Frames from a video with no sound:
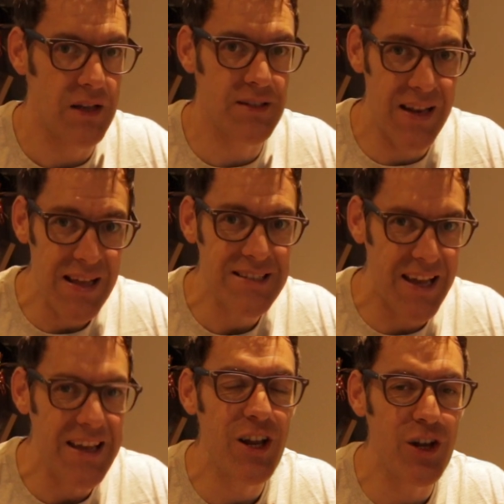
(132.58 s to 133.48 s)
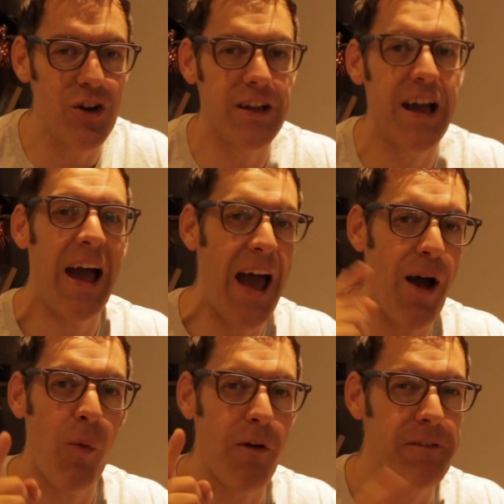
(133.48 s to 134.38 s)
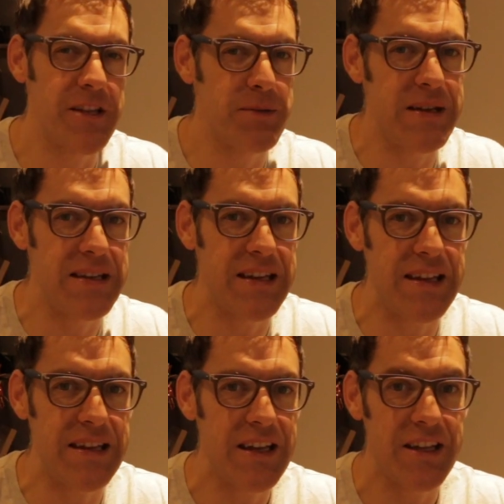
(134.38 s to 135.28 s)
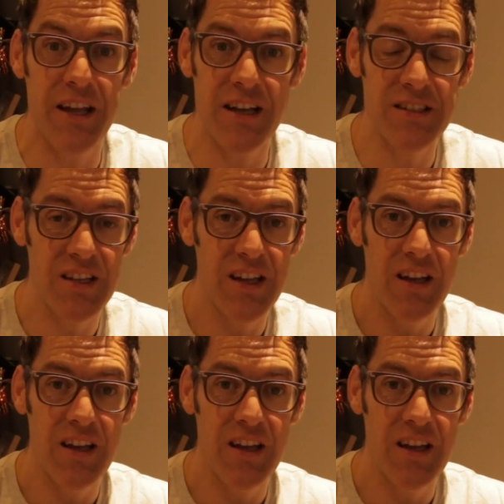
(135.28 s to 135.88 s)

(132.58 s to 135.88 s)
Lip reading: So let's take a look at what vitamin D does.